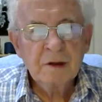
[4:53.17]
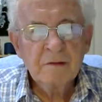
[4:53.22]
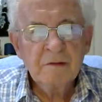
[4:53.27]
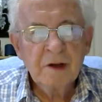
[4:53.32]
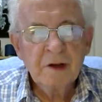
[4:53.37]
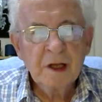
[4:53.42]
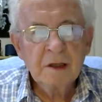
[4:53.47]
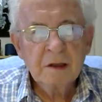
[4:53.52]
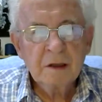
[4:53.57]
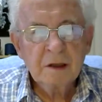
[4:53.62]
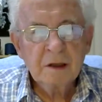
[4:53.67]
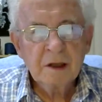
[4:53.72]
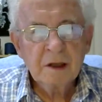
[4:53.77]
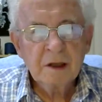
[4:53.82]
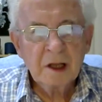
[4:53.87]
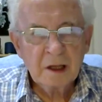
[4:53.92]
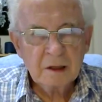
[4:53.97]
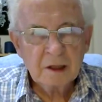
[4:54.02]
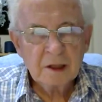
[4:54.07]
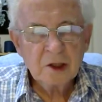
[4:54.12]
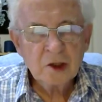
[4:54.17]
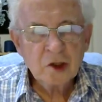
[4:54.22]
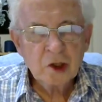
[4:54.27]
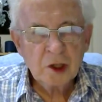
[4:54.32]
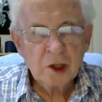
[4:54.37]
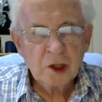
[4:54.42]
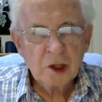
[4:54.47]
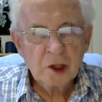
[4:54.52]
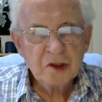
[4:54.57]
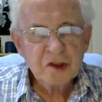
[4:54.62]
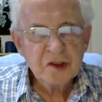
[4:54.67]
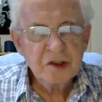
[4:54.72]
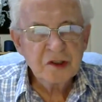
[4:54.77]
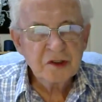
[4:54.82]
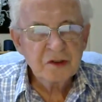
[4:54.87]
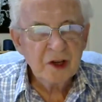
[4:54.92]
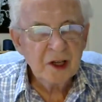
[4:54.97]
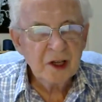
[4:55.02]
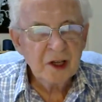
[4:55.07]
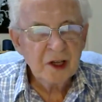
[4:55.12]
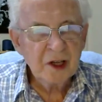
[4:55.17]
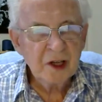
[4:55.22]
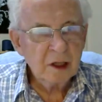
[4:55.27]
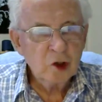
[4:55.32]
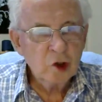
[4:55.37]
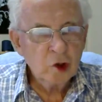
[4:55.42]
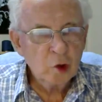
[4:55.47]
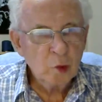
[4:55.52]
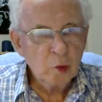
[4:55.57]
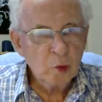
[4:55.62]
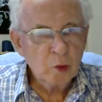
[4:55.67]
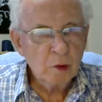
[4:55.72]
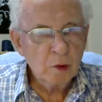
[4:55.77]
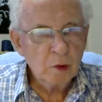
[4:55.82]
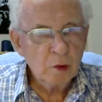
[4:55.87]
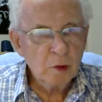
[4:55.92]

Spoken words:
event in the Catholic Church since Vatican II.